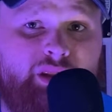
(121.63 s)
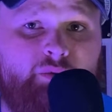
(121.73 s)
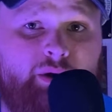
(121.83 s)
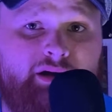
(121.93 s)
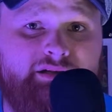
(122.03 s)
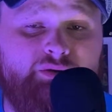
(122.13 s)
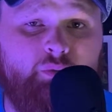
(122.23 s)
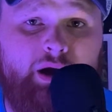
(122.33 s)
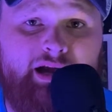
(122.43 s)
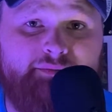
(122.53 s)
really wanted to
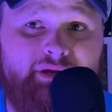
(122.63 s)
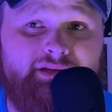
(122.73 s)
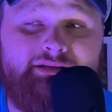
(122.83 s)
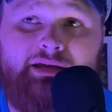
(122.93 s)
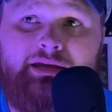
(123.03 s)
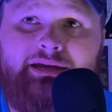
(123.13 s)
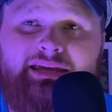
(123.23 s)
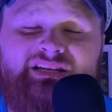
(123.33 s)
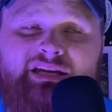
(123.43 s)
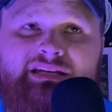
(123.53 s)
watch because
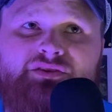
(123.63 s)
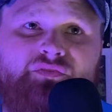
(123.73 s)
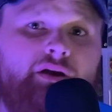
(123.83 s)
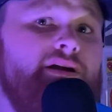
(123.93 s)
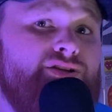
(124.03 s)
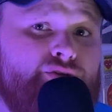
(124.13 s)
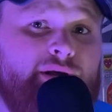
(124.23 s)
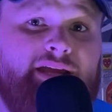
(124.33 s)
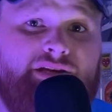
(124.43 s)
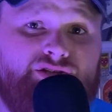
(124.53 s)
he's a very
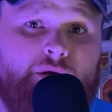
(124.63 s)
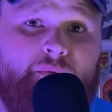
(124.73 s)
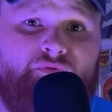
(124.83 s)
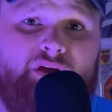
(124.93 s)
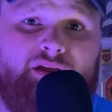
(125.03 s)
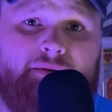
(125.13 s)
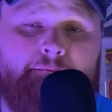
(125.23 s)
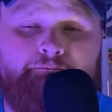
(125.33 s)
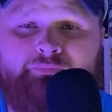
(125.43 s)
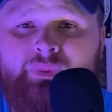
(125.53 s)
intriguing supervillain.
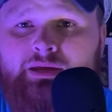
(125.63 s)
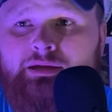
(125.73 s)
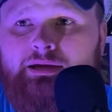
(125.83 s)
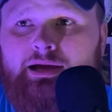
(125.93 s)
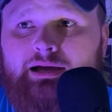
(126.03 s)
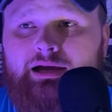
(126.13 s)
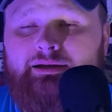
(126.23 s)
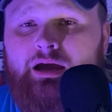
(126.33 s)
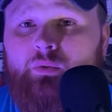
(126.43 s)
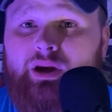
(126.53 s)

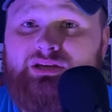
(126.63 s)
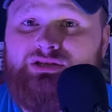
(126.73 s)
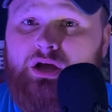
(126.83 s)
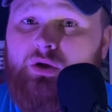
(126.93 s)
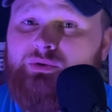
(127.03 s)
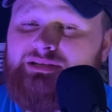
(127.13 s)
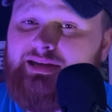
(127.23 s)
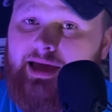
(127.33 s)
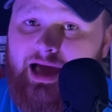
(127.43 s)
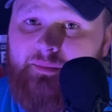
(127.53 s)
Now, when I saw it was a
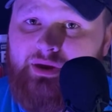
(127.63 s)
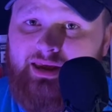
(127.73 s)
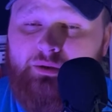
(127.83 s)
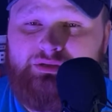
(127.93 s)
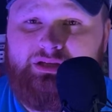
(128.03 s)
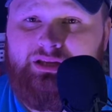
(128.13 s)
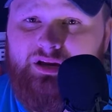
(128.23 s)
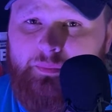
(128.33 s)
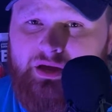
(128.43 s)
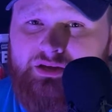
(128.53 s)
comedy, I was a
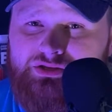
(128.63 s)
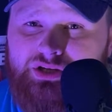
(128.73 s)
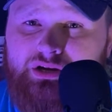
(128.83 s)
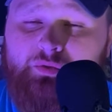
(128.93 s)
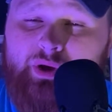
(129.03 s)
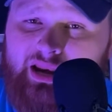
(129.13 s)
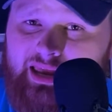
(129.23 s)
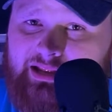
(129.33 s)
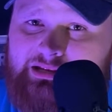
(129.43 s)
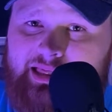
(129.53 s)
little bit concerned. We're going to
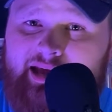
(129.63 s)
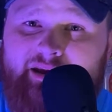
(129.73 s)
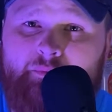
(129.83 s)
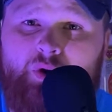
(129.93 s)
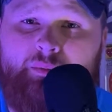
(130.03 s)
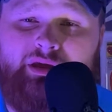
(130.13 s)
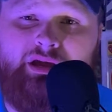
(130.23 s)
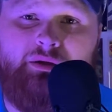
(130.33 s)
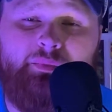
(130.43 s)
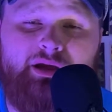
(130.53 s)
get to that in a moment
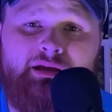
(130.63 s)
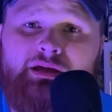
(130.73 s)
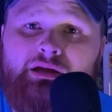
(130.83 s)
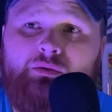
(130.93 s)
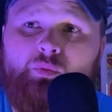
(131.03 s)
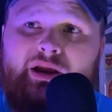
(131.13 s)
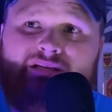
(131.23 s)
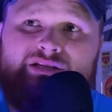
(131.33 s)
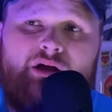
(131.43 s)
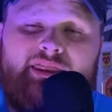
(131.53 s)
here, but when I
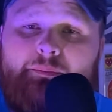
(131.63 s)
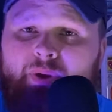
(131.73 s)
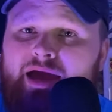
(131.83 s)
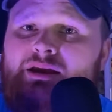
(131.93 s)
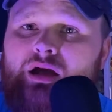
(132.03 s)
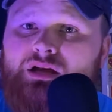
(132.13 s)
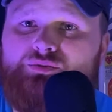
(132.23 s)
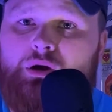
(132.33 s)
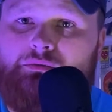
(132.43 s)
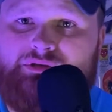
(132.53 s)
saw that Patton
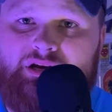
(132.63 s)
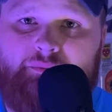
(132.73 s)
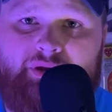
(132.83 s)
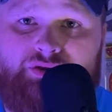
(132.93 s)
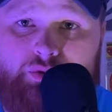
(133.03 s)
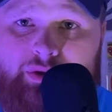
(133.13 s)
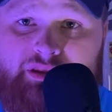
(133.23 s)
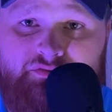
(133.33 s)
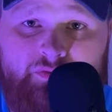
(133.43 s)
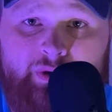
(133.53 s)
Oswalt was going to be doing
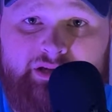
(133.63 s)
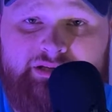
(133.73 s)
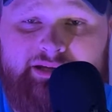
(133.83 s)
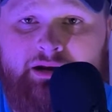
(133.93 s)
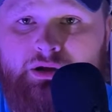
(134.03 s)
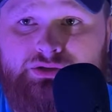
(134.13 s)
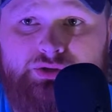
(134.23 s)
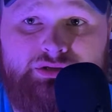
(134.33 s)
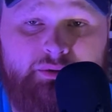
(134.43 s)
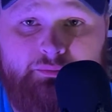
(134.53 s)
the voice and also
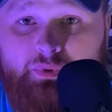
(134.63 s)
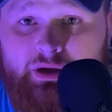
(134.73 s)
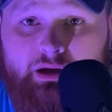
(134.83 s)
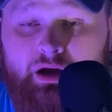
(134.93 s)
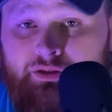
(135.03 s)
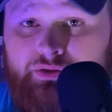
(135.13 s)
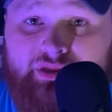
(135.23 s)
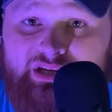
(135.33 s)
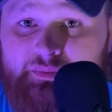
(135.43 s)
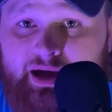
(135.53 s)
some other
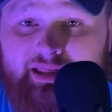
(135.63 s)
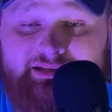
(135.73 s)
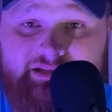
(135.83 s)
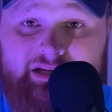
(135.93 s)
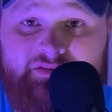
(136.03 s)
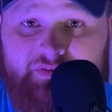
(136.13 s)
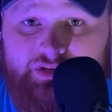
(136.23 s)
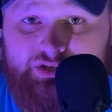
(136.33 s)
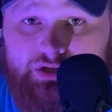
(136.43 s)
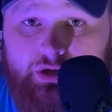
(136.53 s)
things behind the scenes for
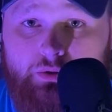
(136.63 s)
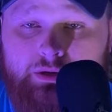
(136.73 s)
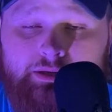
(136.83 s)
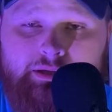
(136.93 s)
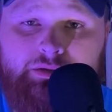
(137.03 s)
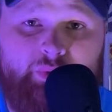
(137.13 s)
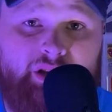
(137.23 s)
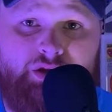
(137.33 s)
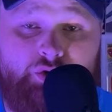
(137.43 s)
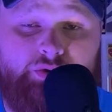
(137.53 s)
the show, one
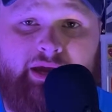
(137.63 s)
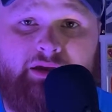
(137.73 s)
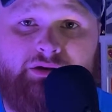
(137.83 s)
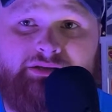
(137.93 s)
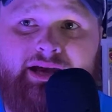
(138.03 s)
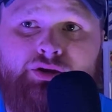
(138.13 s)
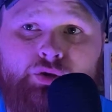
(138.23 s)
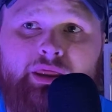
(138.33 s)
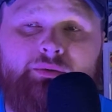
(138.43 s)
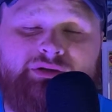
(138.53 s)
of the creators, I
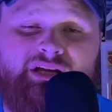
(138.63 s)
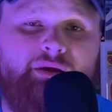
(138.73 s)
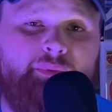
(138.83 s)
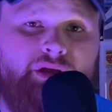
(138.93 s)
knew that it was going